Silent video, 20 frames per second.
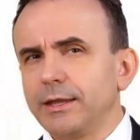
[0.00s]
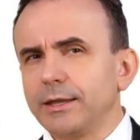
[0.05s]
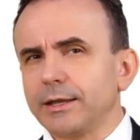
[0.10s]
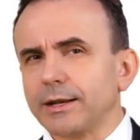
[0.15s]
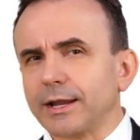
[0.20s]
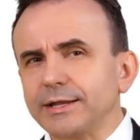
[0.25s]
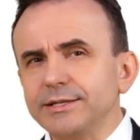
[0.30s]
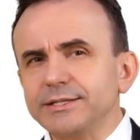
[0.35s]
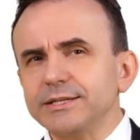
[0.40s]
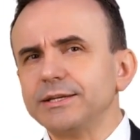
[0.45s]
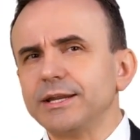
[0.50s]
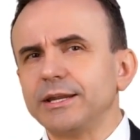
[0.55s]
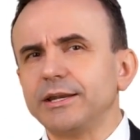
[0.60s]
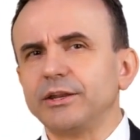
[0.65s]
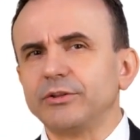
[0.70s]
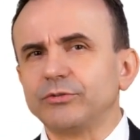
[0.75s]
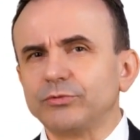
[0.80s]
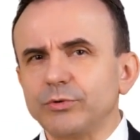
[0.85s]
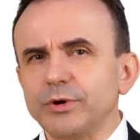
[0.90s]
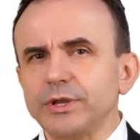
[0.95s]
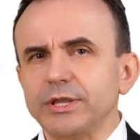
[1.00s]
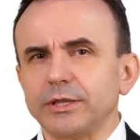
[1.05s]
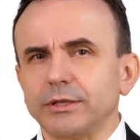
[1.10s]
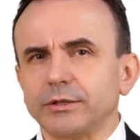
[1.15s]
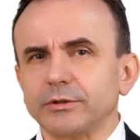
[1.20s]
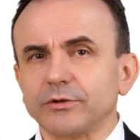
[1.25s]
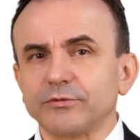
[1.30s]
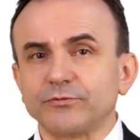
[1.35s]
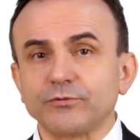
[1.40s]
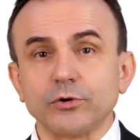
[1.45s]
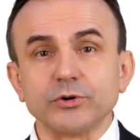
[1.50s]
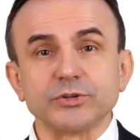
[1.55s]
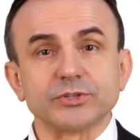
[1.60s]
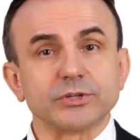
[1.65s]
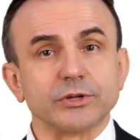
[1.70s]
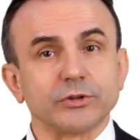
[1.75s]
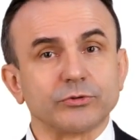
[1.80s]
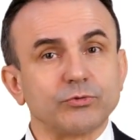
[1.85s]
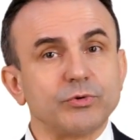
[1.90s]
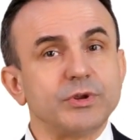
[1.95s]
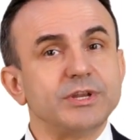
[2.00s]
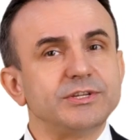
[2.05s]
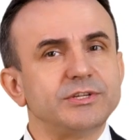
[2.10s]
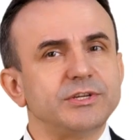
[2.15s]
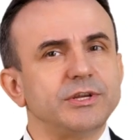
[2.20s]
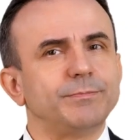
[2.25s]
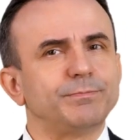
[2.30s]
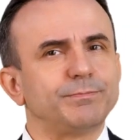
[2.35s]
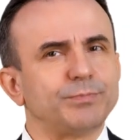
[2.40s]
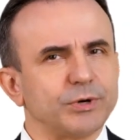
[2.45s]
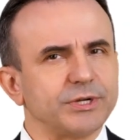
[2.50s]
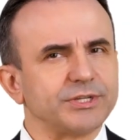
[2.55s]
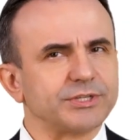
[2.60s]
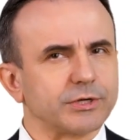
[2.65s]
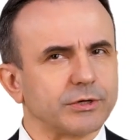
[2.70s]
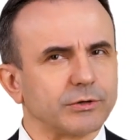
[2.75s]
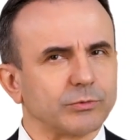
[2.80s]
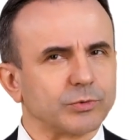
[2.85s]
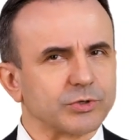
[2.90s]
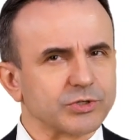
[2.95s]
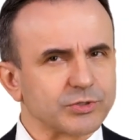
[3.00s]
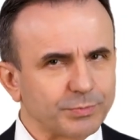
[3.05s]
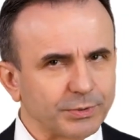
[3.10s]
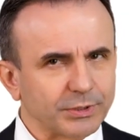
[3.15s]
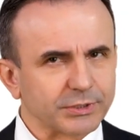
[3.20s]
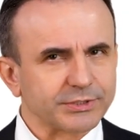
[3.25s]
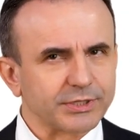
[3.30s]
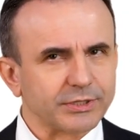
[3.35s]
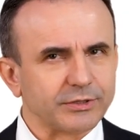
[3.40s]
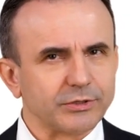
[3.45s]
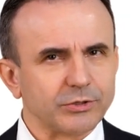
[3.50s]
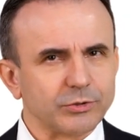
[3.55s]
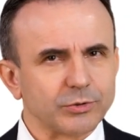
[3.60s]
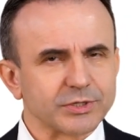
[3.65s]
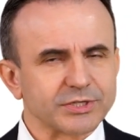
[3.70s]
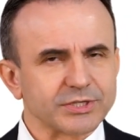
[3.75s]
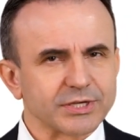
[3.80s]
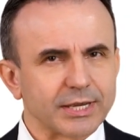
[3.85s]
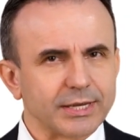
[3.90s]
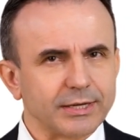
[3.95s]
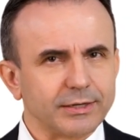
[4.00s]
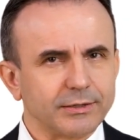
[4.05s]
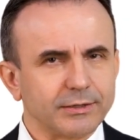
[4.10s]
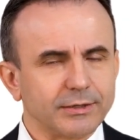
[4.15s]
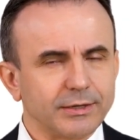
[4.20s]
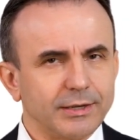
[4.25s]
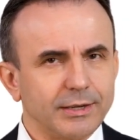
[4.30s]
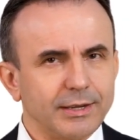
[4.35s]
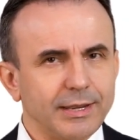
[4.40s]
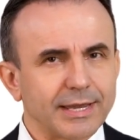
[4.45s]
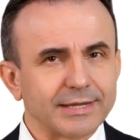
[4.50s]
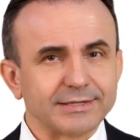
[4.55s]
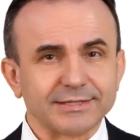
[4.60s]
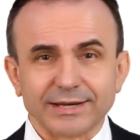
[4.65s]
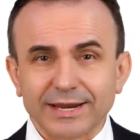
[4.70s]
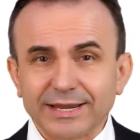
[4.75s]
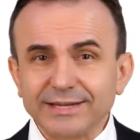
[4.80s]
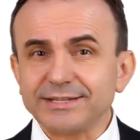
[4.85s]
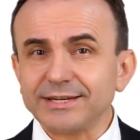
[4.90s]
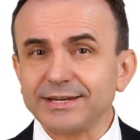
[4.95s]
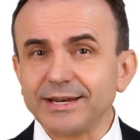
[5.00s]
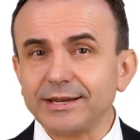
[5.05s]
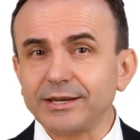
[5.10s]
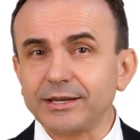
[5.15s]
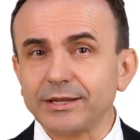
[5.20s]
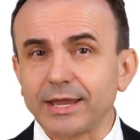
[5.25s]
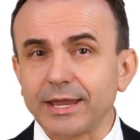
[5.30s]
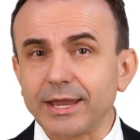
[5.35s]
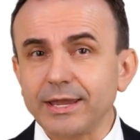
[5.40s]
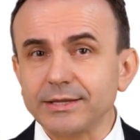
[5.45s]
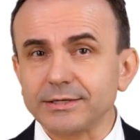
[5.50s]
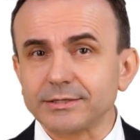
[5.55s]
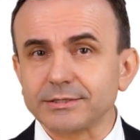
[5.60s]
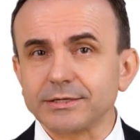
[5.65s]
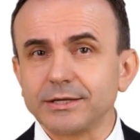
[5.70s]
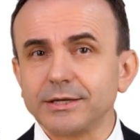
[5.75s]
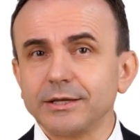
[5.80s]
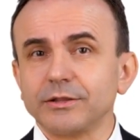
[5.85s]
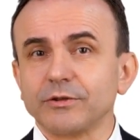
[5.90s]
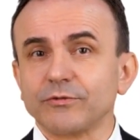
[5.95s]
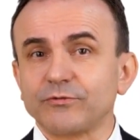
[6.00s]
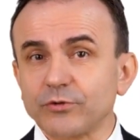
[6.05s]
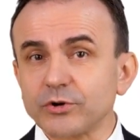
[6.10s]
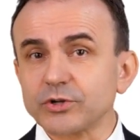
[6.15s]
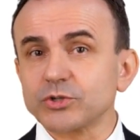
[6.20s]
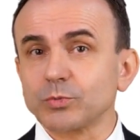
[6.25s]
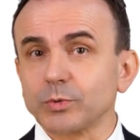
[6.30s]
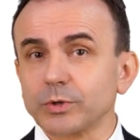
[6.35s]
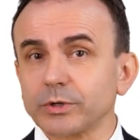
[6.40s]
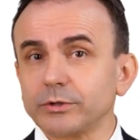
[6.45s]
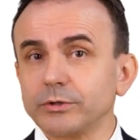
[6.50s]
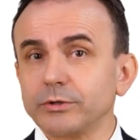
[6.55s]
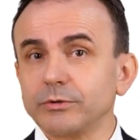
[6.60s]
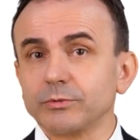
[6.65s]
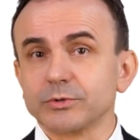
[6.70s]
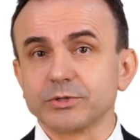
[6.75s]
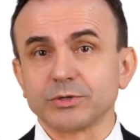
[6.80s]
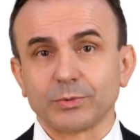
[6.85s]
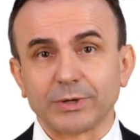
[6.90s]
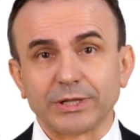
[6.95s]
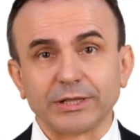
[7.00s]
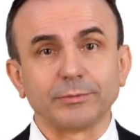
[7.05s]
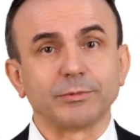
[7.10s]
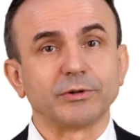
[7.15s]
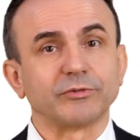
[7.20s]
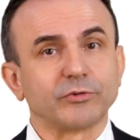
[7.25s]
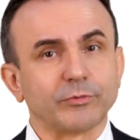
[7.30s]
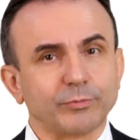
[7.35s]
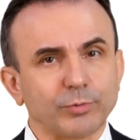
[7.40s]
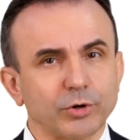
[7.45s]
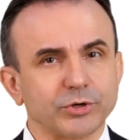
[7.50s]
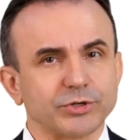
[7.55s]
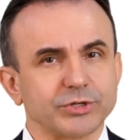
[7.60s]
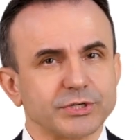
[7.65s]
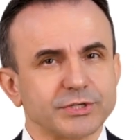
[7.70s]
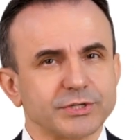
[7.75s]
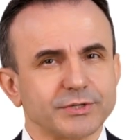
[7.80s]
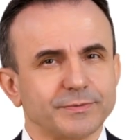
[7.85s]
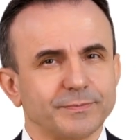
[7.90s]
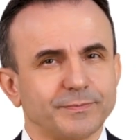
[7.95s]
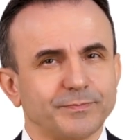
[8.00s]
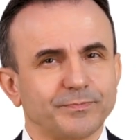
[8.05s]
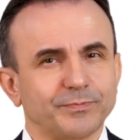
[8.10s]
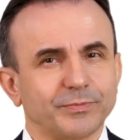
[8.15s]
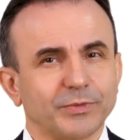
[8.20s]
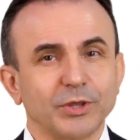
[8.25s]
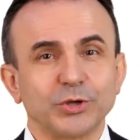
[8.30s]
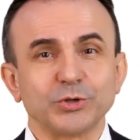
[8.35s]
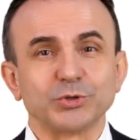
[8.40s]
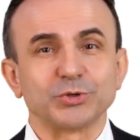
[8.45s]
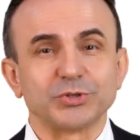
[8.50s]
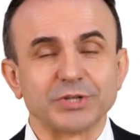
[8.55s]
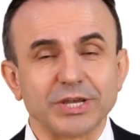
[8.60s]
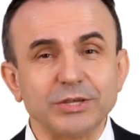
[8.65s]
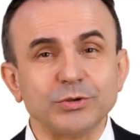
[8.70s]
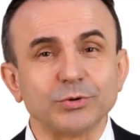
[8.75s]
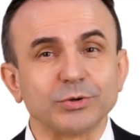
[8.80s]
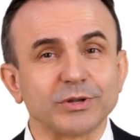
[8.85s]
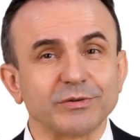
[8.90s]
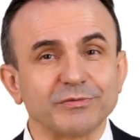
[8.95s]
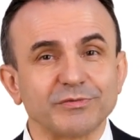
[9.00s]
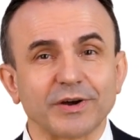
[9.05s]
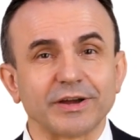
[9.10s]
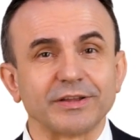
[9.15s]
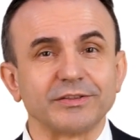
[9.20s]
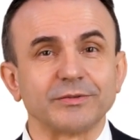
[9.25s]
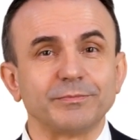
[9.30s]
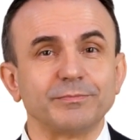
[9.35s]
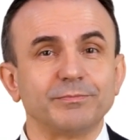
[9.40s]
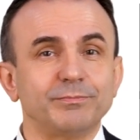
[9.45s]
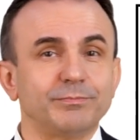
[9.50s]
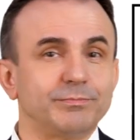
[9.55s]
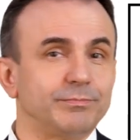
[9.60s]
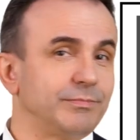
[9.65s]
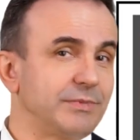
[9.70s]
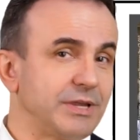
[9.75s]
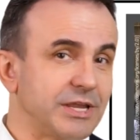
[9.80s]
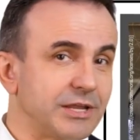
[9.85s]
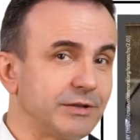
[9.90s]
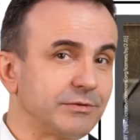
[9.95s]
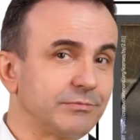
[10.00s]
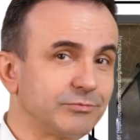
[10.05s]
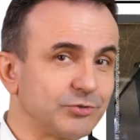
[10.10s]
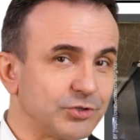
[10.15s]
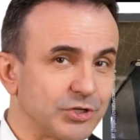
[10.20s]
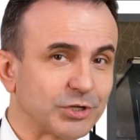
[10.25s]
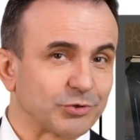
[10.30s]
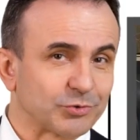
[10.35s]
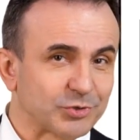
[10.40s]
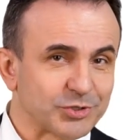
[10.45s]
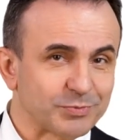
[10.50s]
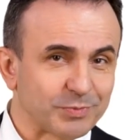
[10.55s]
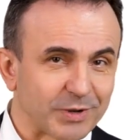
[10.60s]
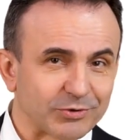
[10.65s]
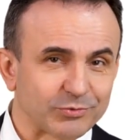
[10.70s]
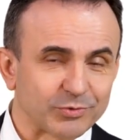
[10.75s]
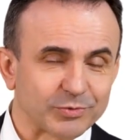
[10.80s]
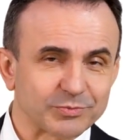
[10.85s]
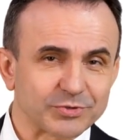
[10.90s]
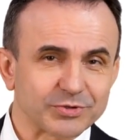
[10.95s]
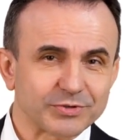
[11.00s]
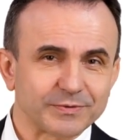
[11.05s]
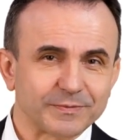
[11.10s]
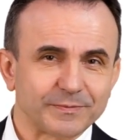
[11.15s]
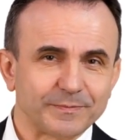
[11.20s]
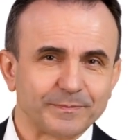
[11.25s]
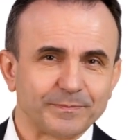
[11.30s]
In 1983, the first 3D printer was built in the USA. And in 1988, the first one was available for purchase. Today, you can find them in children's bedrooms.